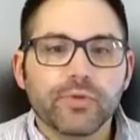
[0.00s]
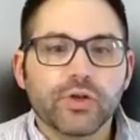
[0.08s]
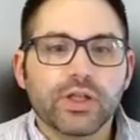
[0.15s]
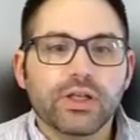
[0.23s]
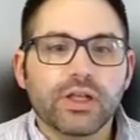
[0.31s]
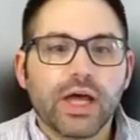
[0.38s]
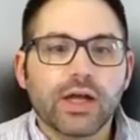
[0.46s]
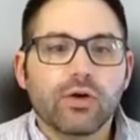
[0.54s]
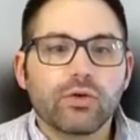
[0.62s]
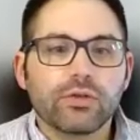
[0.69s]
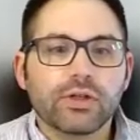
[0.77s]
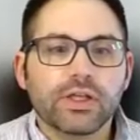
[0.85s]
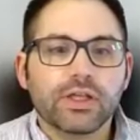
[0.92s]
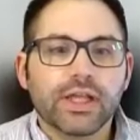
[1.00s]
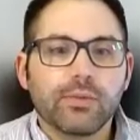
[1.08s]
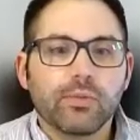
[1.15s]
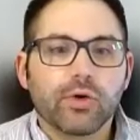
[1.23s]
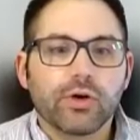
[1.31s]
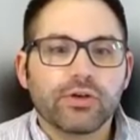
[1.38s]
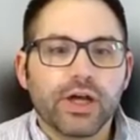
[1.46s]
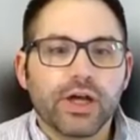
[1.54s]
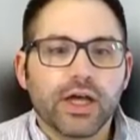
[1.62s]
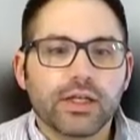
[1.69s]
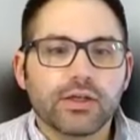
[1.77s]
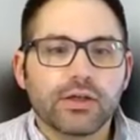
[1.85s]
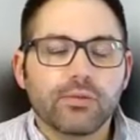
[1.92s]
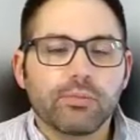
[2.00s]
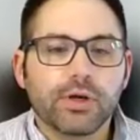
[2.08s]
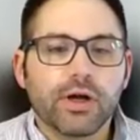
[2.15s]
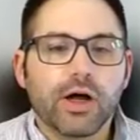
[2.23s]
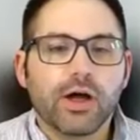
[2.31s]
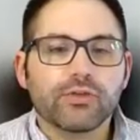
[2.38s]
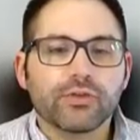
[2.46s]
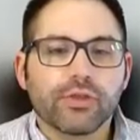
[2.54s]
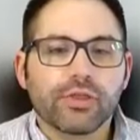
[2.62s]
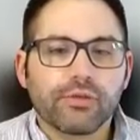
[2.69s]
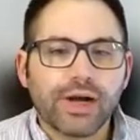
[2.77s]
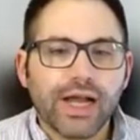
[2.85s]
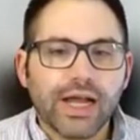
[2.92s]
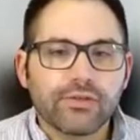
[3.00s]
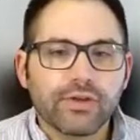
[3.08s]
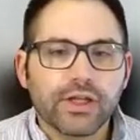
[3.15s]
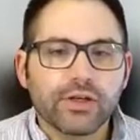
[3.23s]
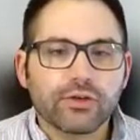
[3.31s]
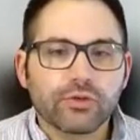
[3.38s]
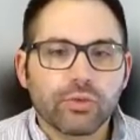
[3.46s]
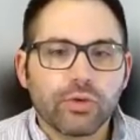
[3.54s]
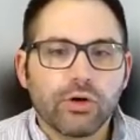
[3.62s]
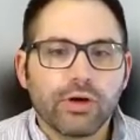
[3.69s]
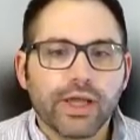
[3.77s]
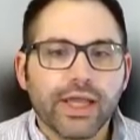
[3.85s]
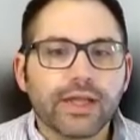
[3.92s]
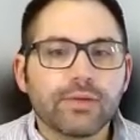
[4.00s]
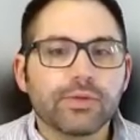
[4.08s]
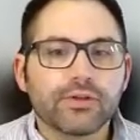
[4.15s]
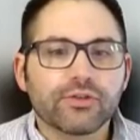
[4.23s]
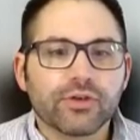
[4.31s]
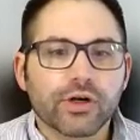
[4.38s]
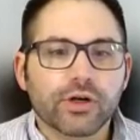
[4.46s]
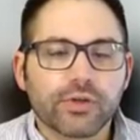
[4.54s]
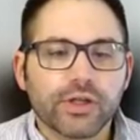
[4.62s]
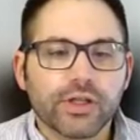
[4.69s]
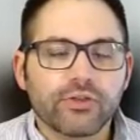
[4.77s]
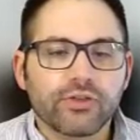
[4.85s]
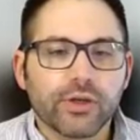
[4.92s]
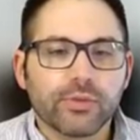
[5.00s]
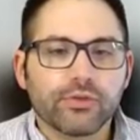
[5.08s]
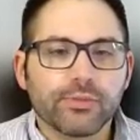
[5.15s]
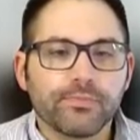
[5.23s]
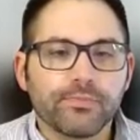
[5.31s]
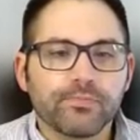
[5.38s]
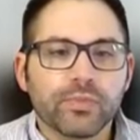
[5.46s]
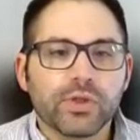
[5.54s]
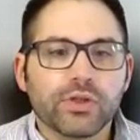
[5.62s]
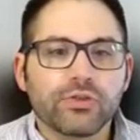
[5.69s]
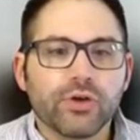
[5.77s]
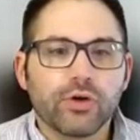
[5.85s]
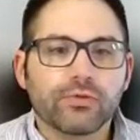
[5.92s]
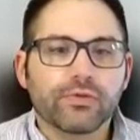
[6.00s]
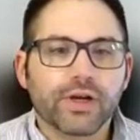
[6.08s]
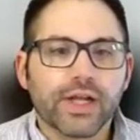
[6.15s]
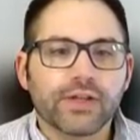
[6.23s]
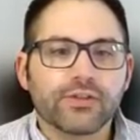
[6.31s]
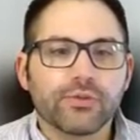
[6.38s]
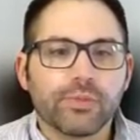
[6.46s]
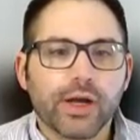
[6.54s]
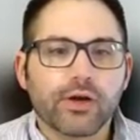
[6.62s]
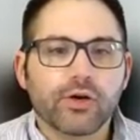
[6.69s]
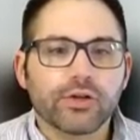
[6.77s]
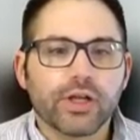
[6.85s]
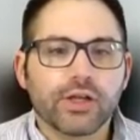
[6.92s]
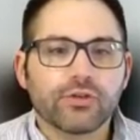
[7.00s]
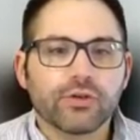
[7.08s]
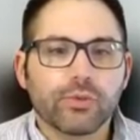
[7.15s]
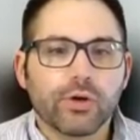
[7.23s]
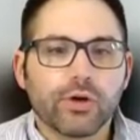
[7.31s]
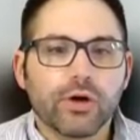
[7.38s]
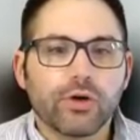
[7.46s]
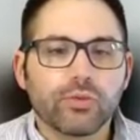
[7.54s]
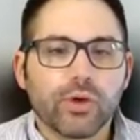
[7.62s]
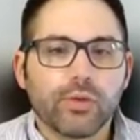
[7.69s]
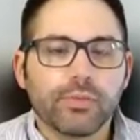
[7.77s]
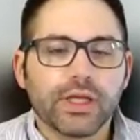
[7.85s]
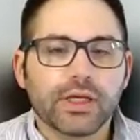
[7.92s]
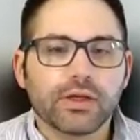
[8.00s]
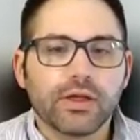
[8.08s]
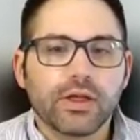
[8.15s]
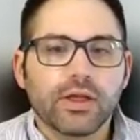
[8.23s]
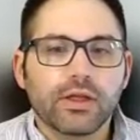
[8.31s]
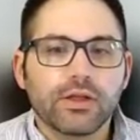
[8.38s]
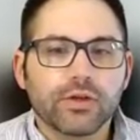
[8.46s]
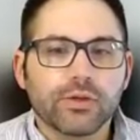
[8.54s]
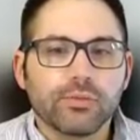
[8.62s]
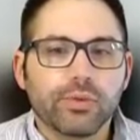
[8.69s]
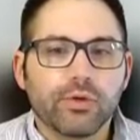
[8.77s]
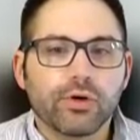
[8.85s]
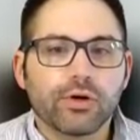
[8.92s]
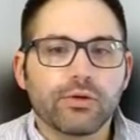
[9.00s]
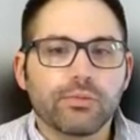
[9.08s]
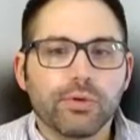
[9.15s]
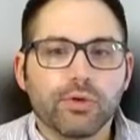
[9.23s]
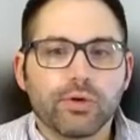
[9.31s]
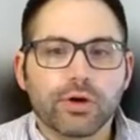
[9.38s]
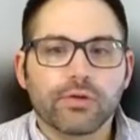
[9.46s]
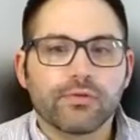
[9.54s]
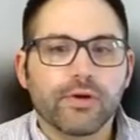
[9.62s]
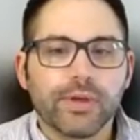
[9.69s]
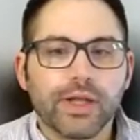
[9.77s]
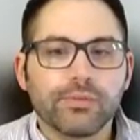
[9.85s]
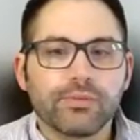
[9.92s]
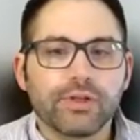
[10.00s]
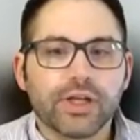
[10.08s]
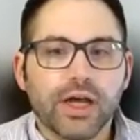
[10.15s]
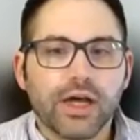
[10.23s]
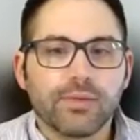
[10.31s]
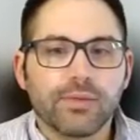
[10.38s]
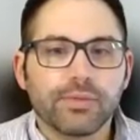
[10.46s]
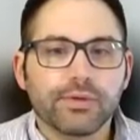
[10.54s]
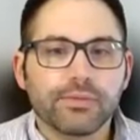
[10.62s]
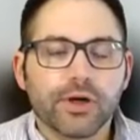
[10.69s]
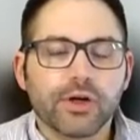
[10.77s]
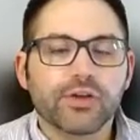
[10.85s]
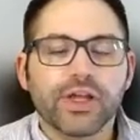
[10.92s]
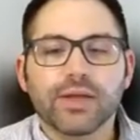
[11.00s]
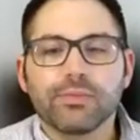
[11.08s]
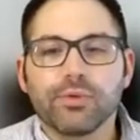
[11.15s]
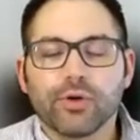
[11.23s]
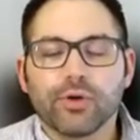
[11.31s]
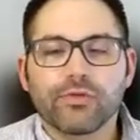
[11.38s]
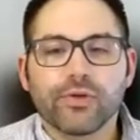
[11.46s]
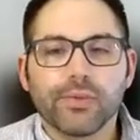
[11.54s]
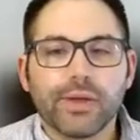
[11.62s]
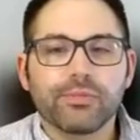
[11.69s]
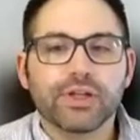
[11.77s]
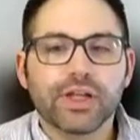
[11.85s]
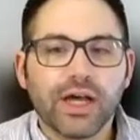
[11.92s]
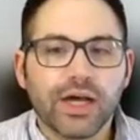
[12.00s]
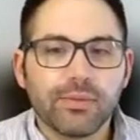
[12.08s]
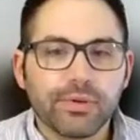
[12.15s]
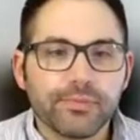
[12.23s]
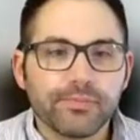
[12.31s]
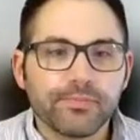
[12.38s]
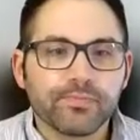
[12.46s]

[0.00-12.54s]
you can not only get more done, but also thrive in your role and build stronger relationships. Don't forget to prioritize your own well being. You can pour from an empty cup, or you can't pour from an empty cup.